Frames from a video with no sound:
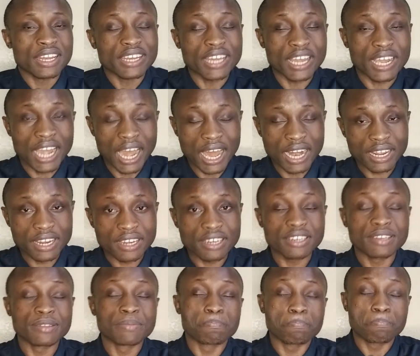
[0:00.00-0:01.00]
the
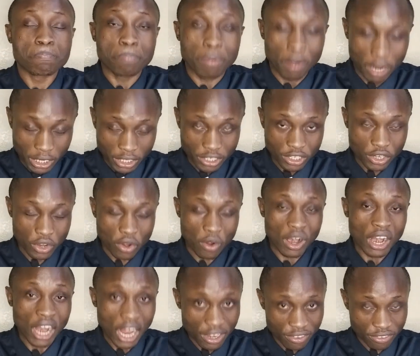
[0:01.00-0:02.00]
current political
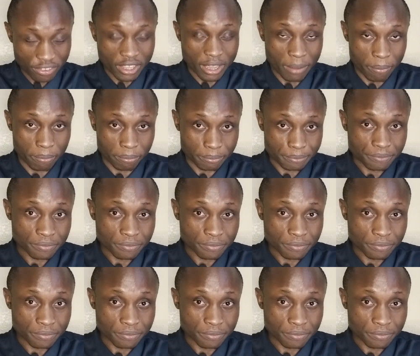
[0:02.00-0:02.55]
landscape,